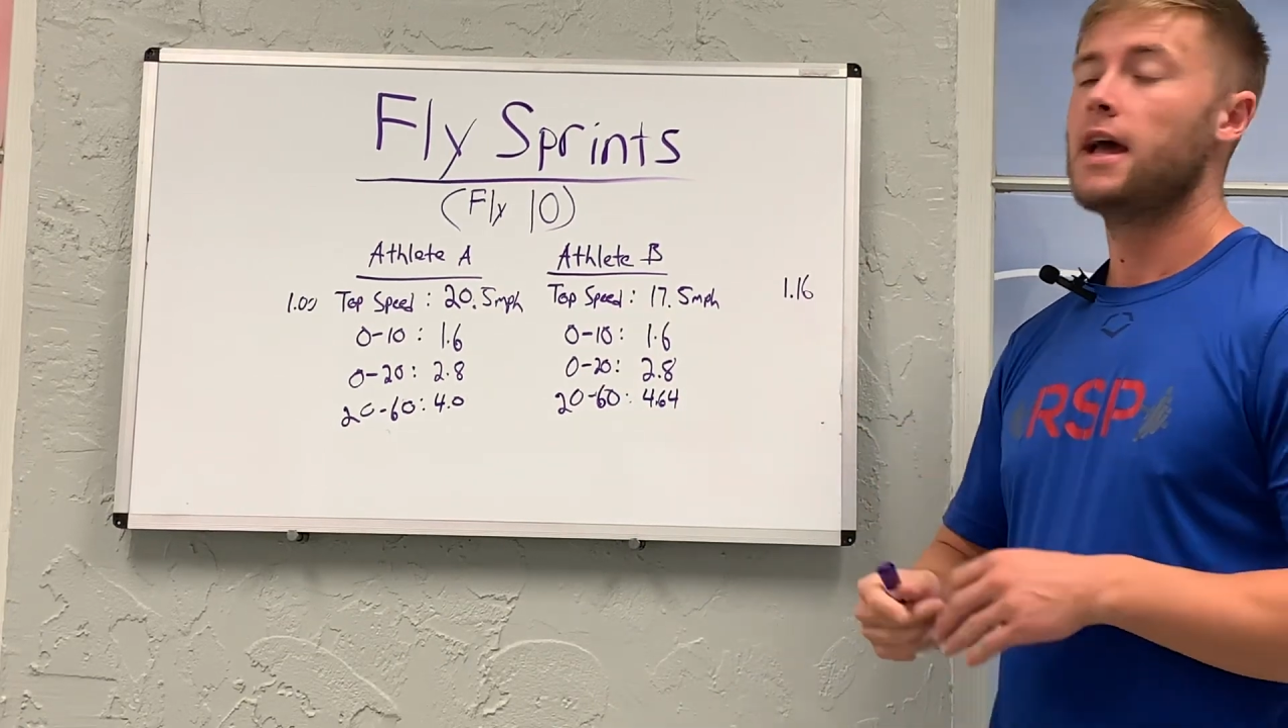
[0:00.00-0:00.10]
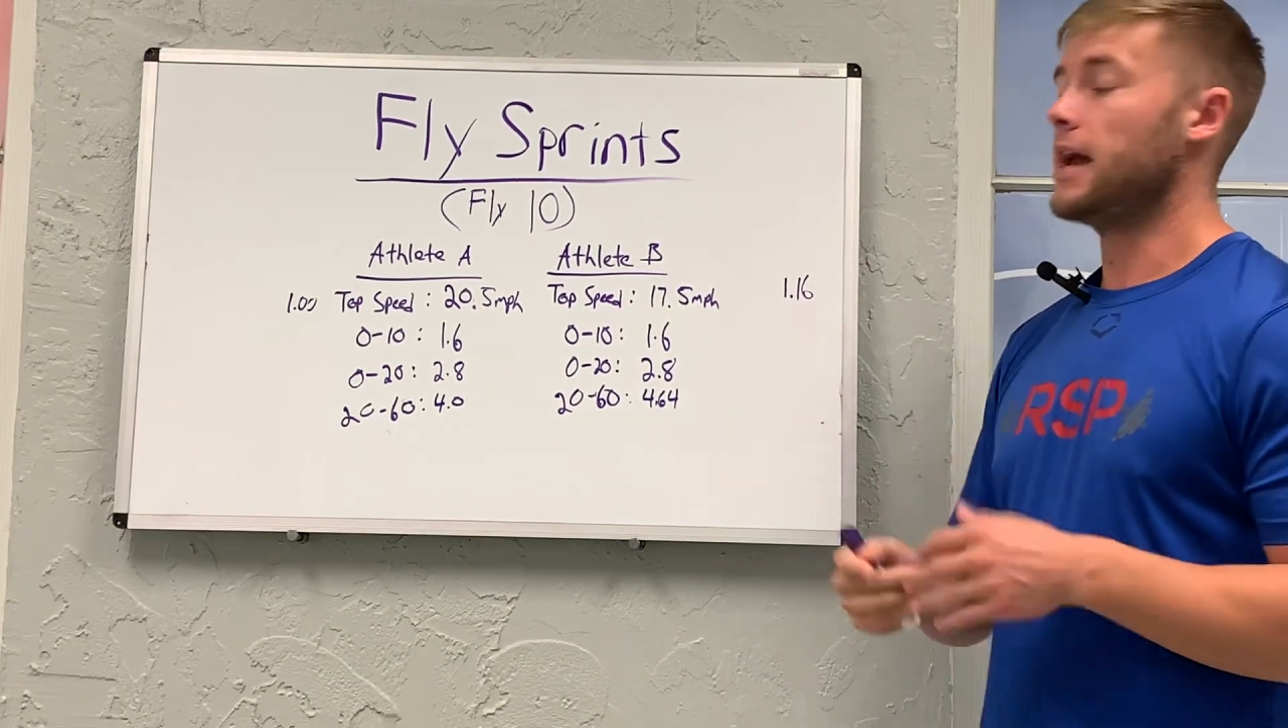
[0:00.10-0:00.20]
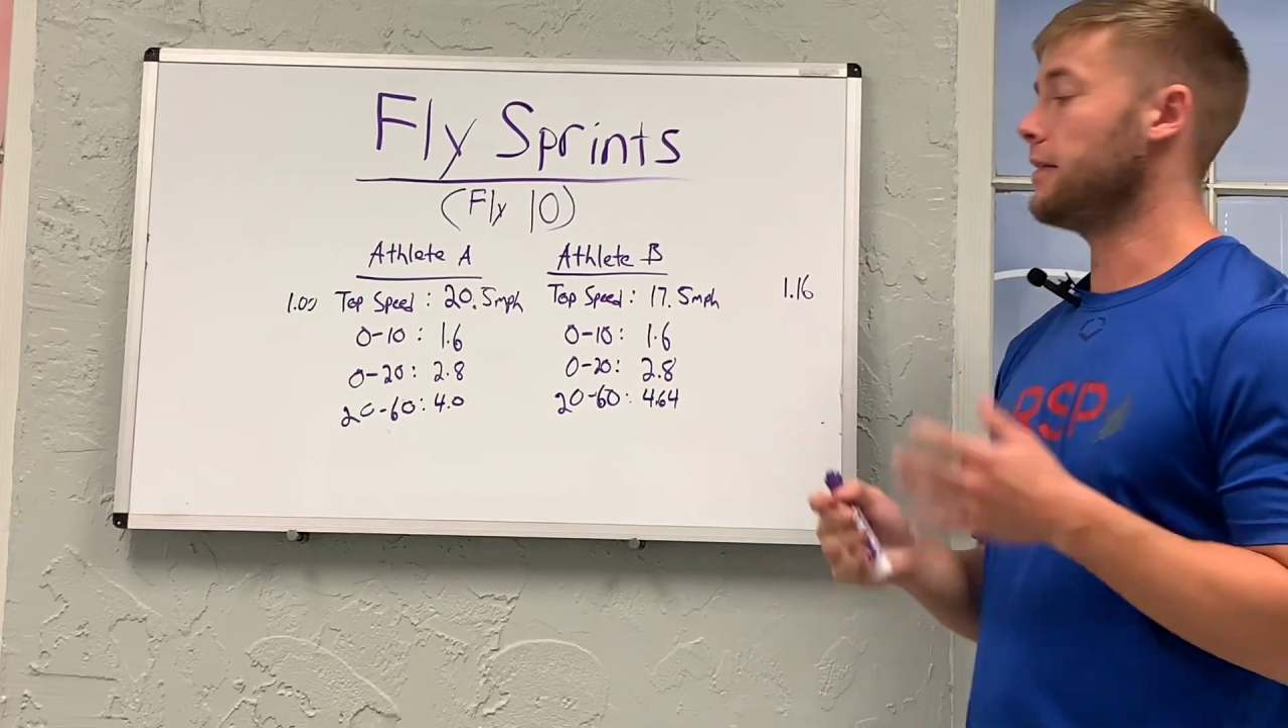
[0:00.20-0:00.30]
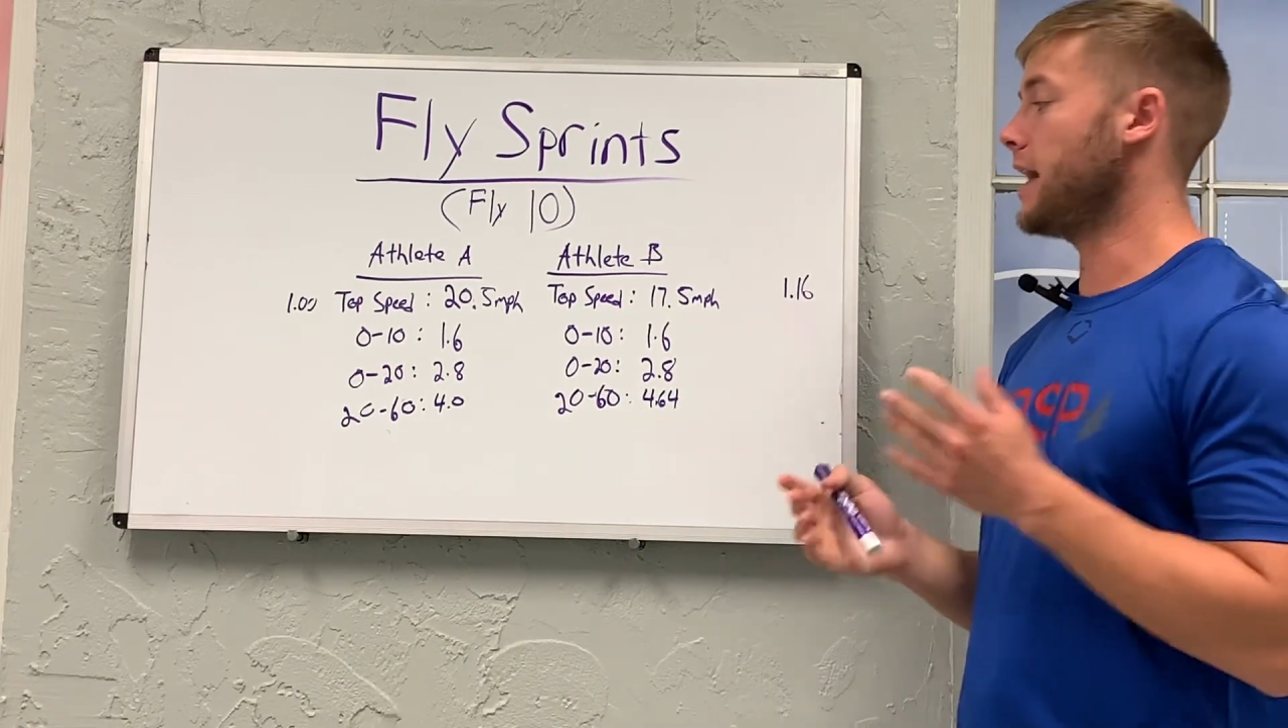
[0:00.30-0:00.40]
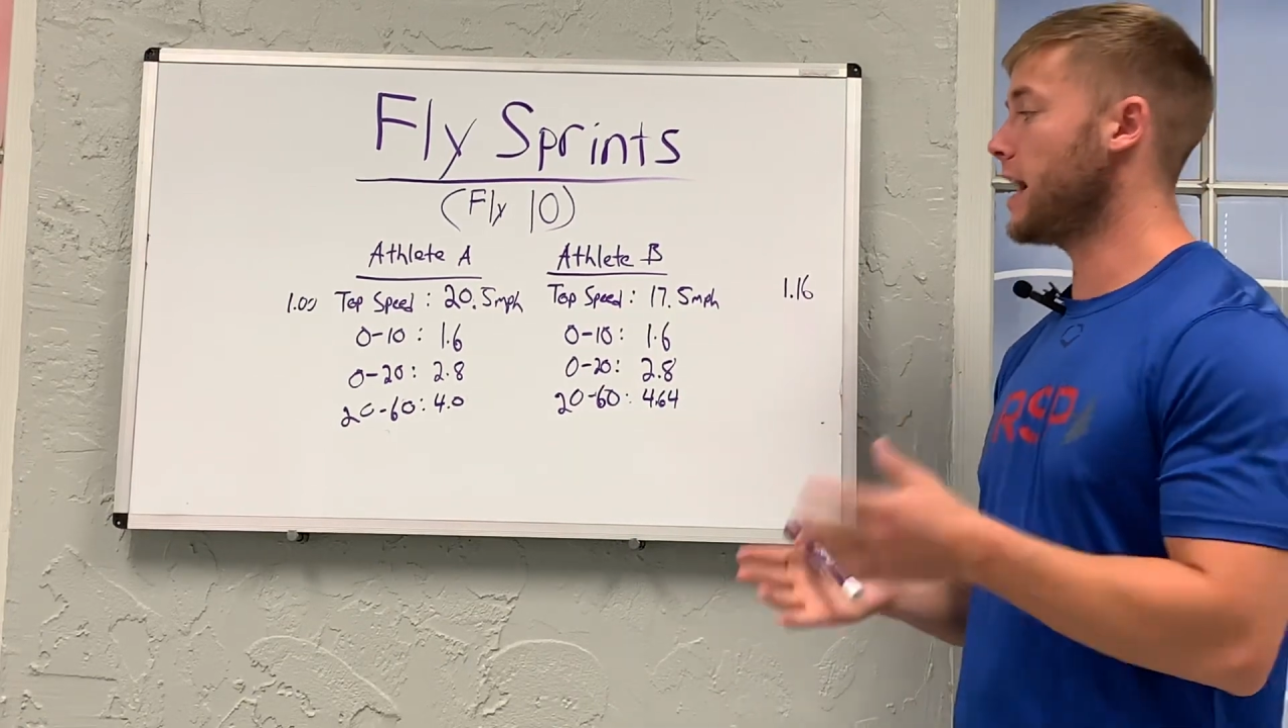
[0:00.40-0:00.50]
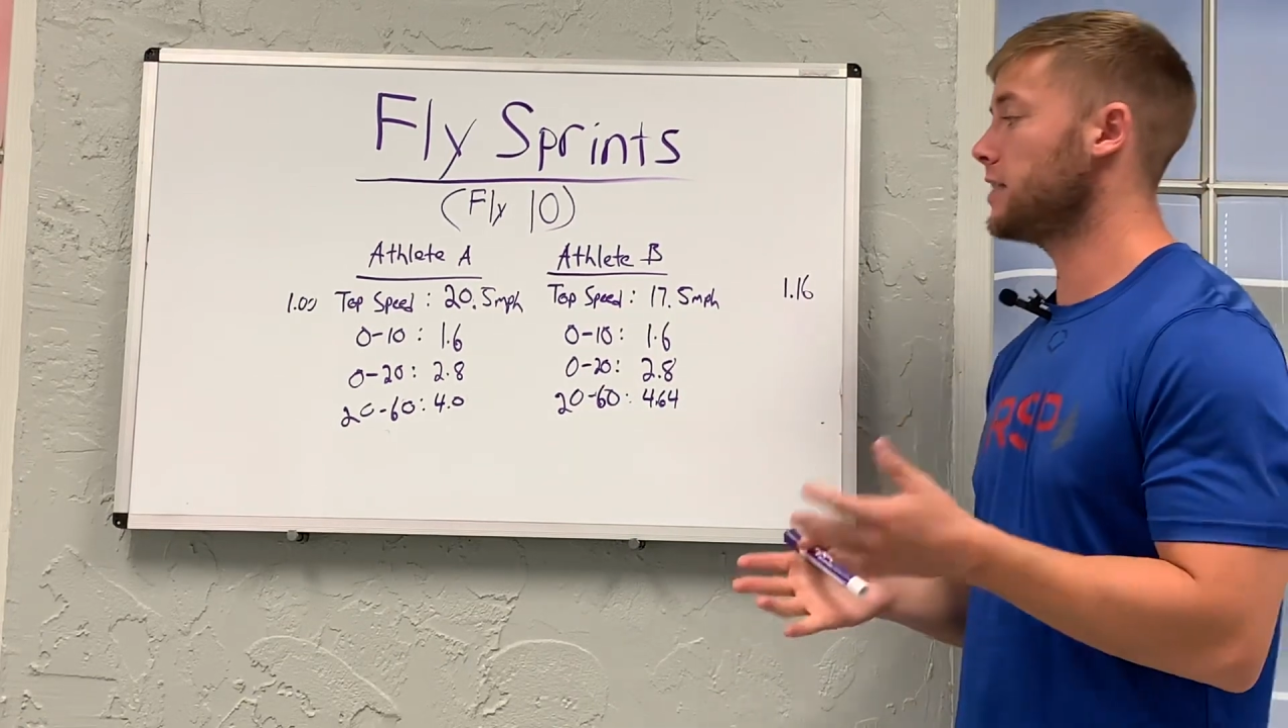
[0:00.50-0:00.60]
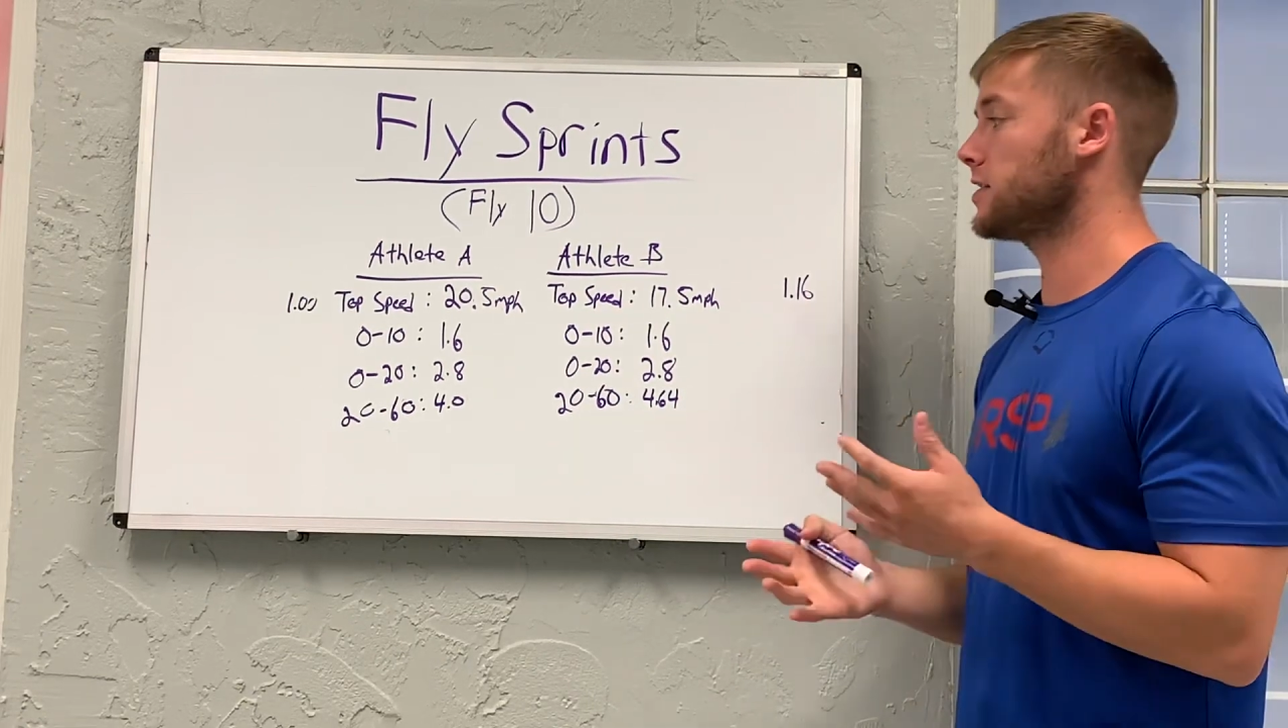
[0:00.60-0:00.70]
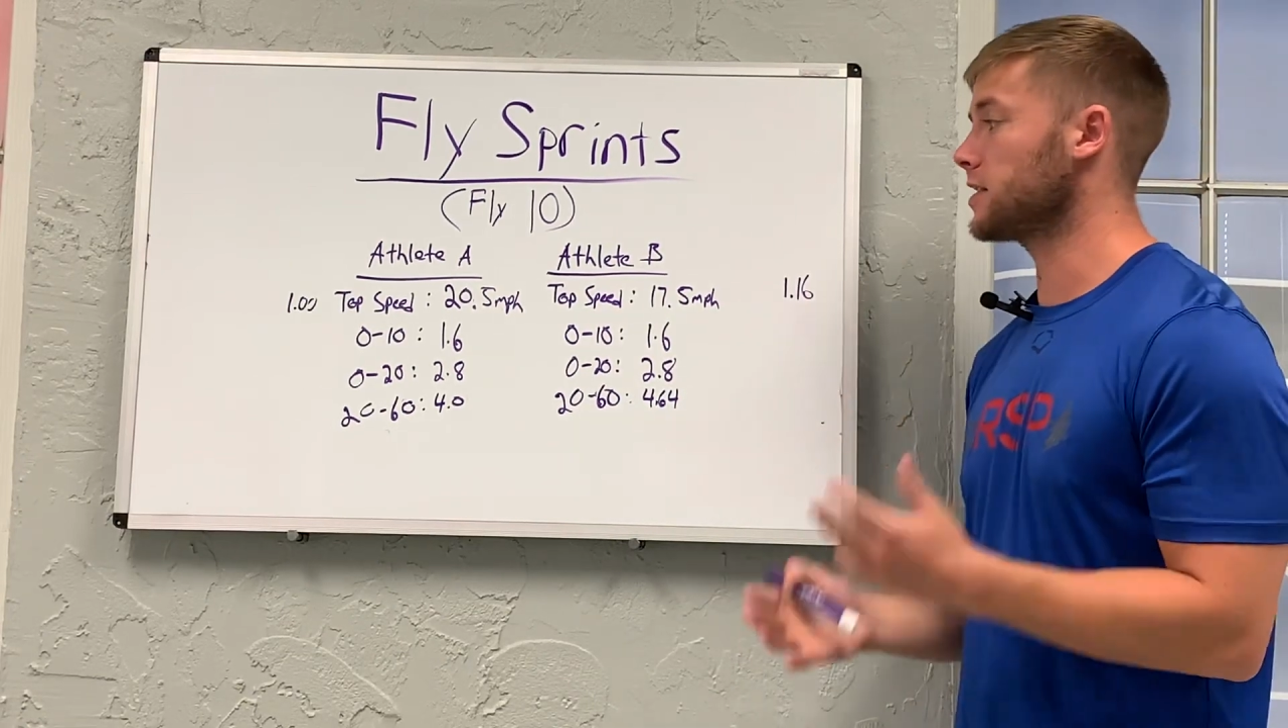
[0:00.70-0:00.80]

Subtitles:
And that is